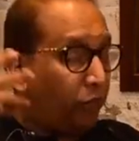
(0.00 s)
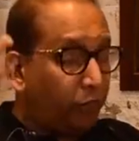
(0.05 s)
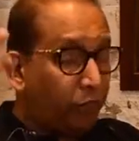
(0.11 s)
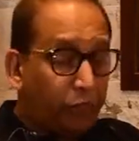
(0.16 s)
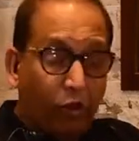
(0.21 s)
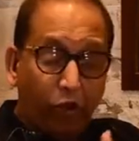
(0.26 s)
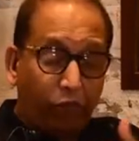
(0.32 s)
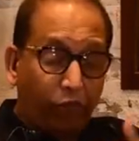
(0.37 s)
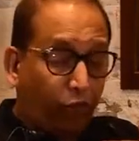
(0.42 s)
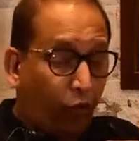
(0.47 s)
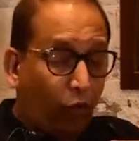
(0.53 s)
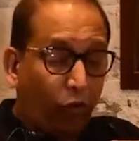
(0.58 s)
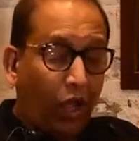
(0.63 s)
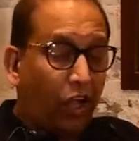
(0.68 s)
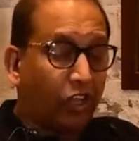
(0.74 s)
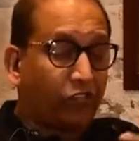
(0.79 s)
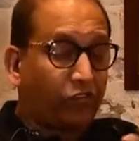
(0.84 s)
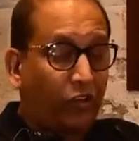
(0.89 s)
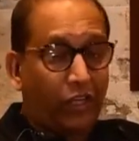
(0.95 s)
We have 4
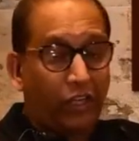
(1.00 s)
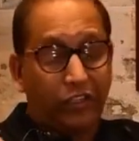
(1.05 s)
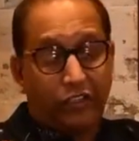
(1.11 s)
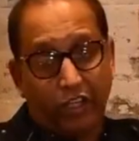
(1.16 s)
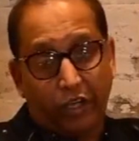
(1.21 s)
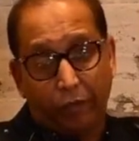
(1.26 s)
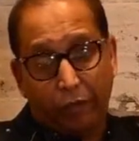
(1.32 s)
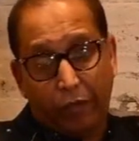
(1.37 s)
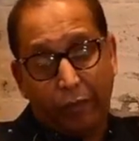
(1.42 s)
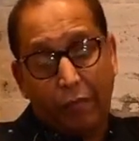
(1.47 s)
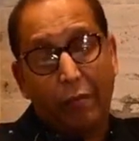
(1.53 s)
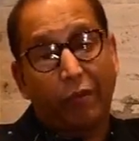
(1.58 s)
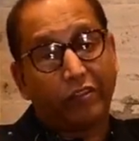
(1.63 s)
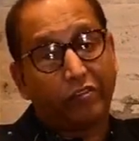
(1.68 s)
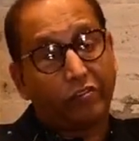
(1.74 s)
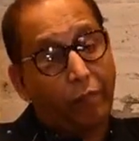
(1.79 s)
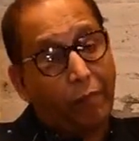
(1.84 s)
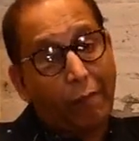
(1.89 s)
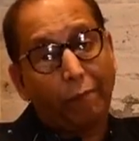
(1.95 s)
hours for a term baby.
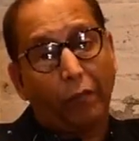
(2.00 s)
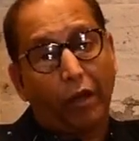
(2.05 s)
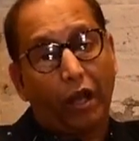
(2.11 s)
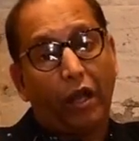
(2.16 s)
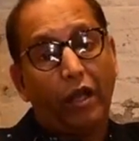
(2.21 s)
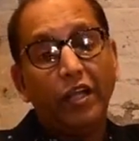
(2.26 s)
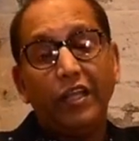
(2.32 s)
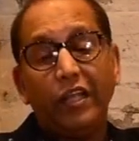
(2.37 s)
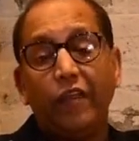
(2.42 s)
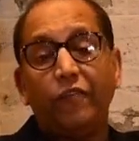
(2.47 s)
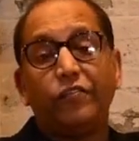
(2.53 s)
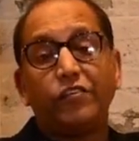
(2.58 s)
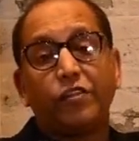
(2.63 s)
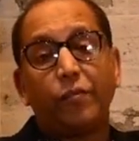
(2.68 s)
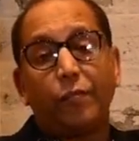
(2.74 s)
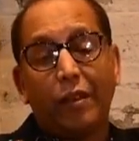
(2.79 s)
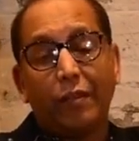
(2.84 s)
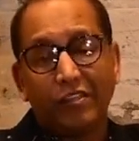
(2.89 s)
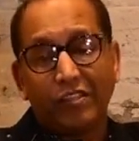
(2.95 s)
But remember, if it's a
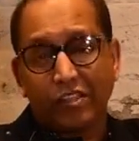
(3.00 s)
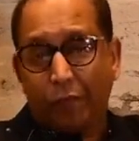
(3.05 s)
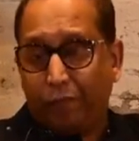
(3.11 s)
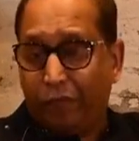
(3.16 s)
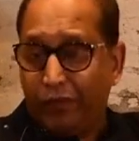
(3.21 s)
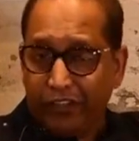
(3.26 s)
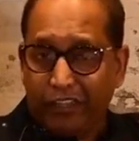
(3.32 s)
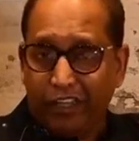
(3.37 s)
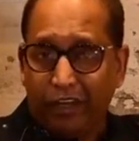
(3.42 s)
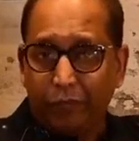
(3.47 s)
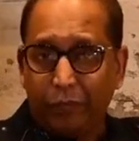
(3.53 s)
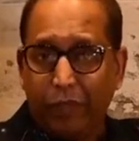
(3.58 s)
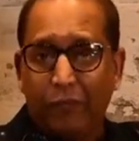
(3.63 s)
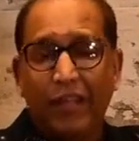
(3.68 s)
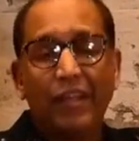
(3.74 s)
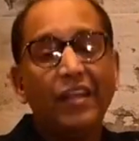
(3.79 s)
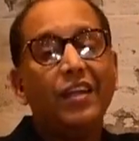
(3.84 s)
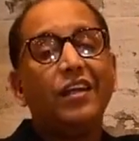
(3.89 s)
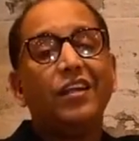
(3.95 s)
baby, it's a preterm
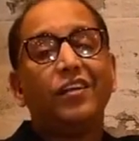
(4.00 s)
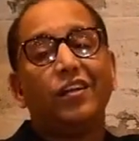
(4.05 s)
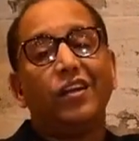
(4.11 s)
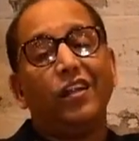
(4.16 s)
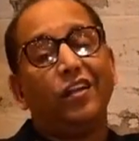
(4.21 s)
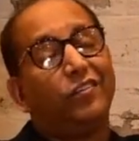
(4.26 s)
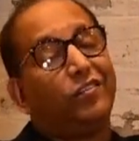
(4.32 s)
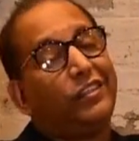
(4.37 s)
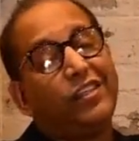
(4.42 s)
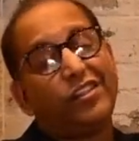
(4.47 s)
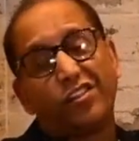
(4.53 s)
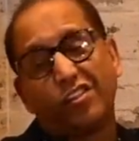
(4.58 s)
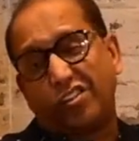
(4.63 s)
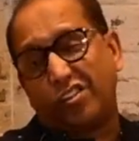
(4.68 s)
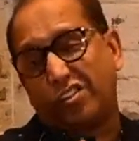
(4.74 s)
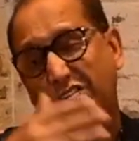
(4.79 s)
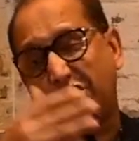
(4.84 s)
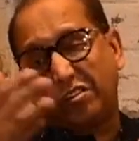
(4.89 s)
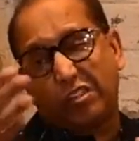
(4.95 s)
baby,
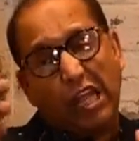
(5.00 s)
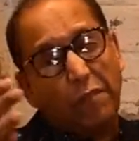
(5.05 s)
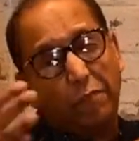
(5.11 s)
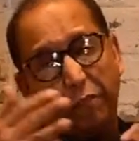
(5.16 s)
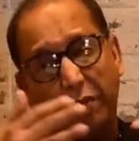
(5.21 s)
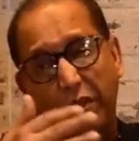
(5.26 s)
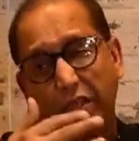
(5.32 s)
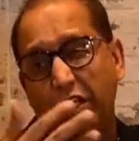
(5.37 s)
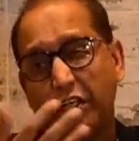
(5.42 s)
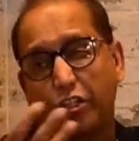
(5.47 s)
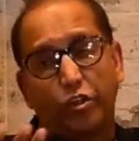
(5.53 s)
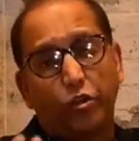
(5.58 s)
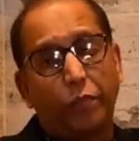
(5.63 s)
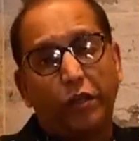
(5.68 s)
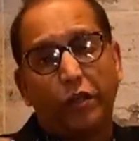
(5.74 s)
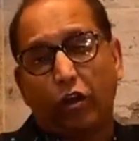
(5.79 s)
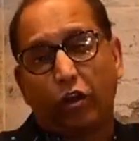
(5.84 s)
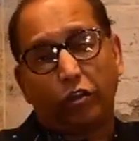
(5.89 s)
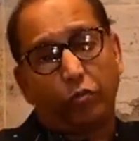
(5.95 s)
this time period should
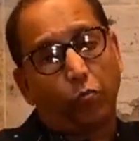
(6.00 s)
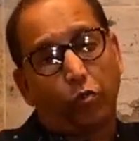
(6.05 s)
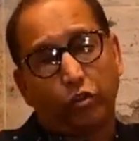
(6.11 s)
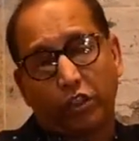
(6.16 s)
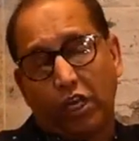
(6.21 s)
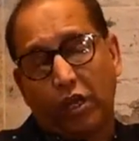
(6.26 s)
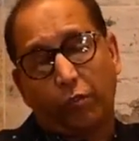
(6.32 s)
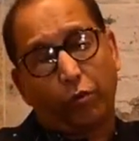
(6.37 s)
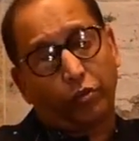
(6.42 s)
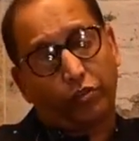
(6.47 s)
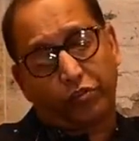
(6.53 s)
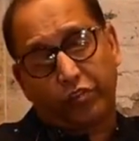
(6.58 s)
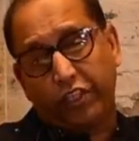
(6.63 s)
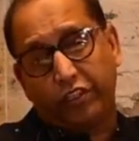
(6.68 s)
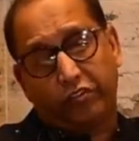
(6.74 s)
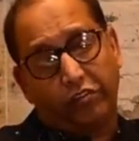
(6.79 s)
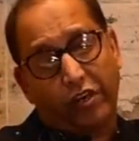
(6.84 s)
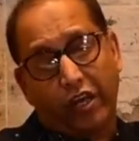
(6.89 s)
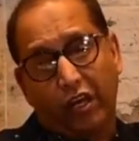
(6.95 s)
be not more than about
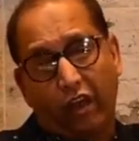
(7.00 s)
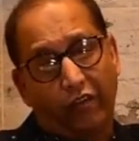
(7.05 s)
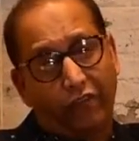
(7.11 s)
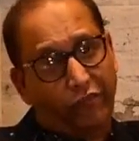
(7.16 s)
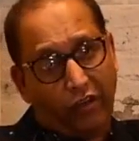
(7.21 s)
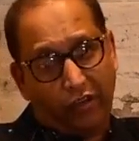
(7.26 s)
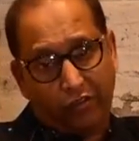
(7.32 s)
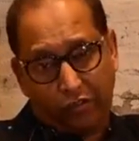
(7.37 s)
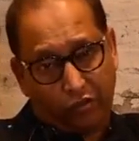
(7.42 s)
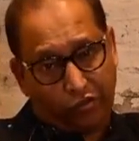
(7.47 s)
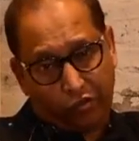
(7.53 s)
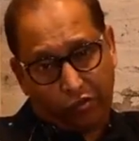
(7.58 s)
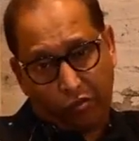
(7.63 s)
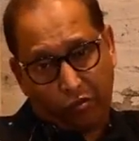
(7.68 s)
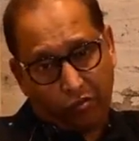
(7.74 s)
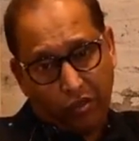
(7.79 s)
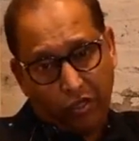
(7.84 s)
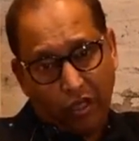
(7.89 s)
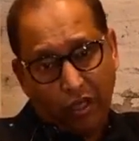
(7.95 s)
3-3.5 hours or so,
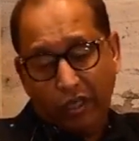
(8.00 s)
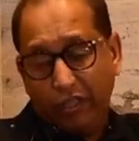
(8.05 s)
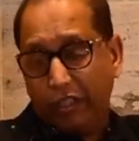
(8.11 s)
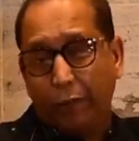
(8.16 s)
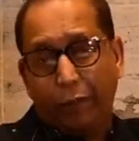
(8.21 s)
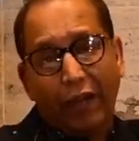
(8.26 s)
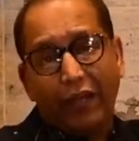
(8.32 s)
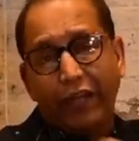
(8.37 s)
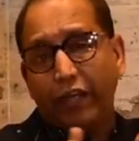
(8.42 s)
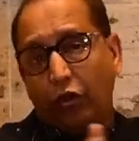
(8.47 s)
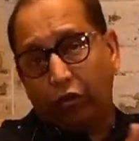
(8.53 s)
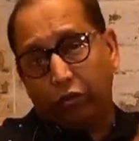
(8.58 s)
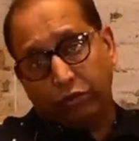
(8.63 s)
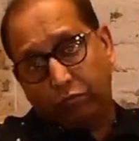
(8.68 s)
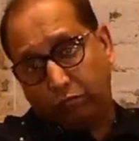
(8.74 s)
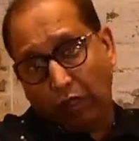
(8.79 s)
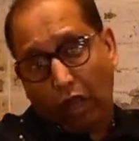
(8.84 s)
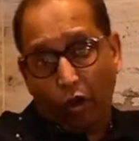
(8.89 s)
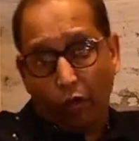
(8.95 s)
depending on
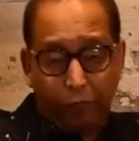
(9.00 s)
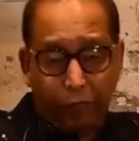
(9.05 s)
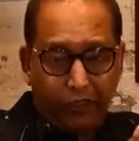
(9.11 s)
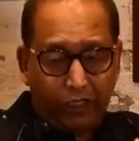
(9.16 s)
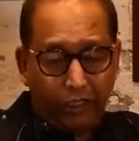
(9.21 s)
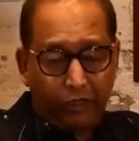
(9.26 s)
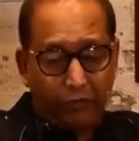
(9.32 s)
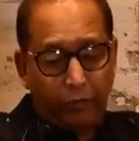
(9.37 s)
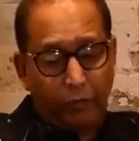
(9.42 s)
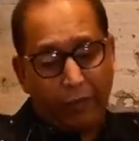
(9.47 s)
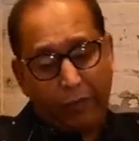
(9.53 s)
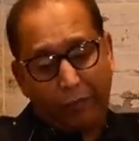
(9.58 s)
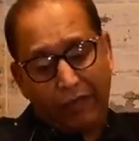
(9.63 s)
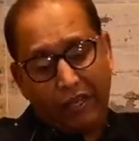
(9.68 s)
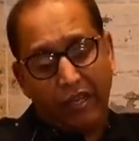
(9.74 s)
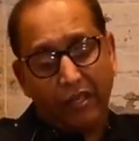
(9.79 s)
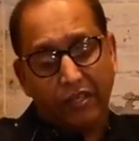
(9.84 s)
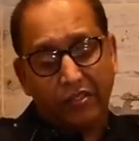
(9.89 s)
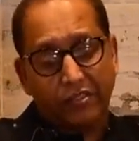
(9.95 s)
how preterm the baby
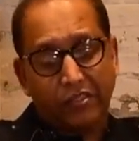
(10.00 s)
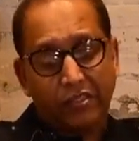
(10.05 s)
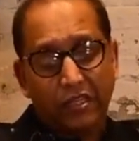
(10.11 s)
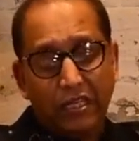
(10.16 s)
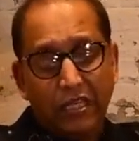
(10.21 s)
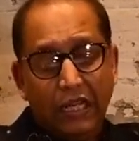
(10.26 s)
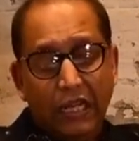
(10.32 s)
is.